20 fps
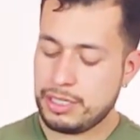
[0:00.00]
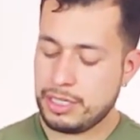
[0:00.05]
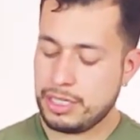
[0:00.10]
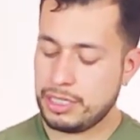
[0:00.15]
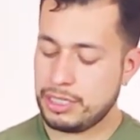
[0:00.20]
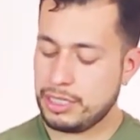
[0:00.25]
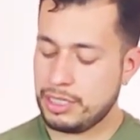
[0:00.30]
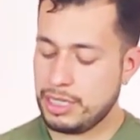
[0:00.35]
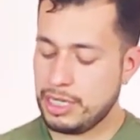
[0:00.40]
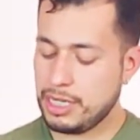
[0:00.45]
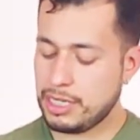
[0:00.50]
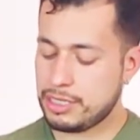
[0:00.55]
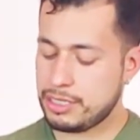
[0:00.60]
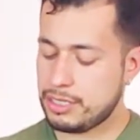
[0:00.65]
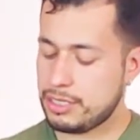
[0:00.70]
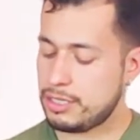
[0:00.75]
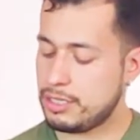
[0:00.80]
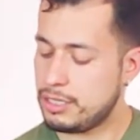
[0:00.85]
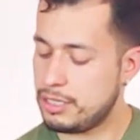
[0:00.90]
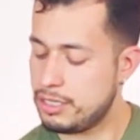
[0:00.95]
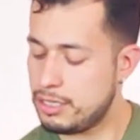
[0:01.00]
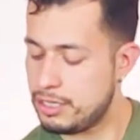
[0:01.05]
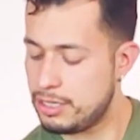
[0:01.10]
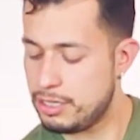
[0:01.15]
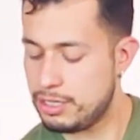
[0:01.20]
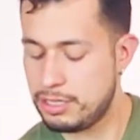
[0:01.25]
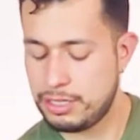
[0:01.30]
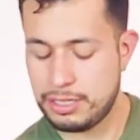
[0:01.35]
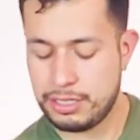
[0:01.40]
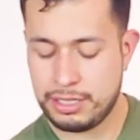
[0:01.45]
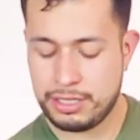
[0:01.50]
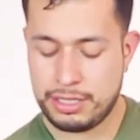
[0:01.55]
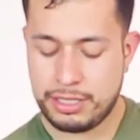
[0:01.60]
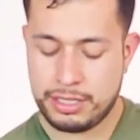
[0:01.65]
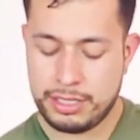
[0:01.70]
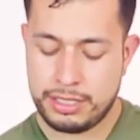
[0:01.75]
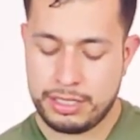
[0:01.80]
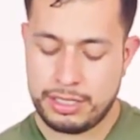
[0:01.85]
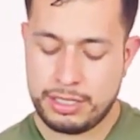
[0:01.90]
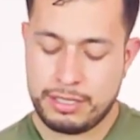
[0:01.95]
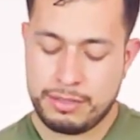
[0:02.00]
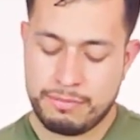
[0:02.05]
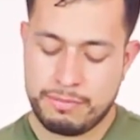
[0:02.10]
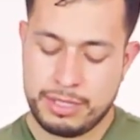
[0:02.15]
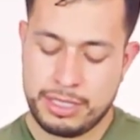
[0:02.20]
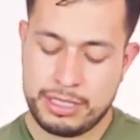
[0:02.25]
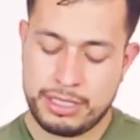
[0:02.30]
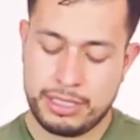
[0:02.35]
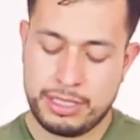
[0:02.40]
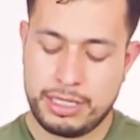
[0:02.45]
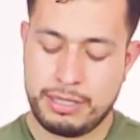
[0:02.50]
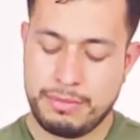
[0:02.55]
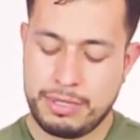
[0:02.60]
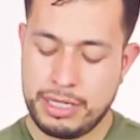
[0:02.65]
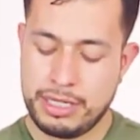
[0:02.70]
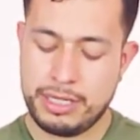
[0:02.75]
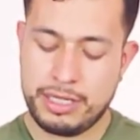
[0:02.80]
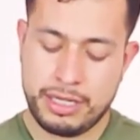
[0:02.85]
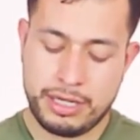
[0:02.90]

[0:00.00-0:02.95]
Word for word: Get the next piece of lemon in